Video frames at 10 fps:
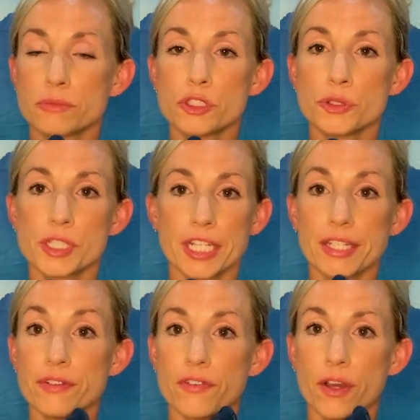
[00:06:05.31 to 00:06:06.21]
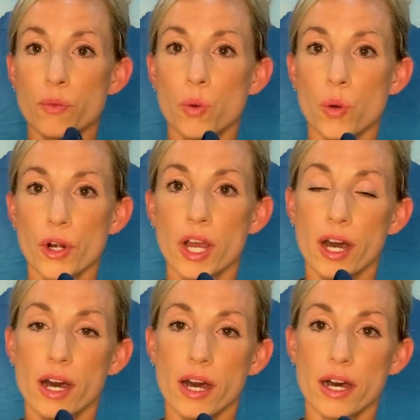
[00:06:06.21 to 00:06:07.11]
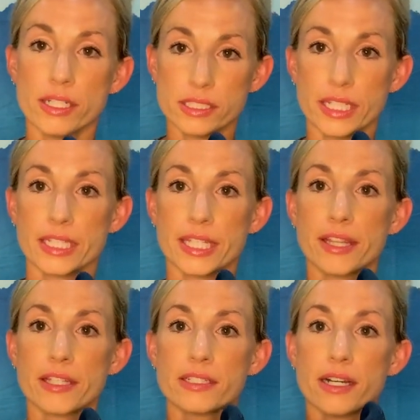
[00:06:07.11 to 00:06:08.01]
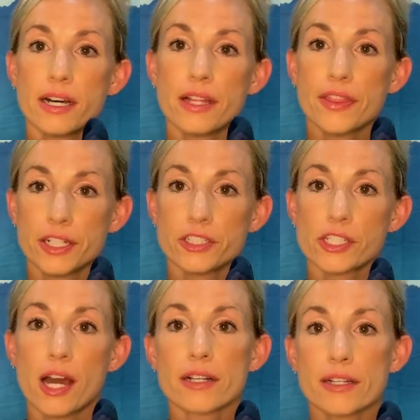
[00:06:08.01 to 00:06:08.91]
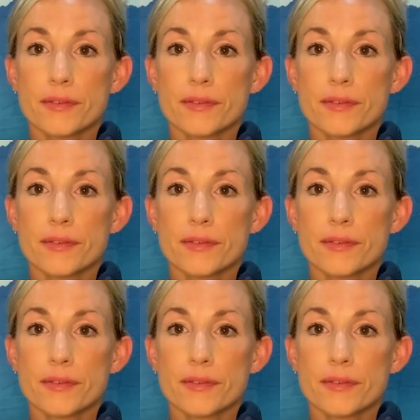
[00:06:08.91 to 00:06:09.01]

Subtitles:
too tight even if I wore a slightly thicker sock.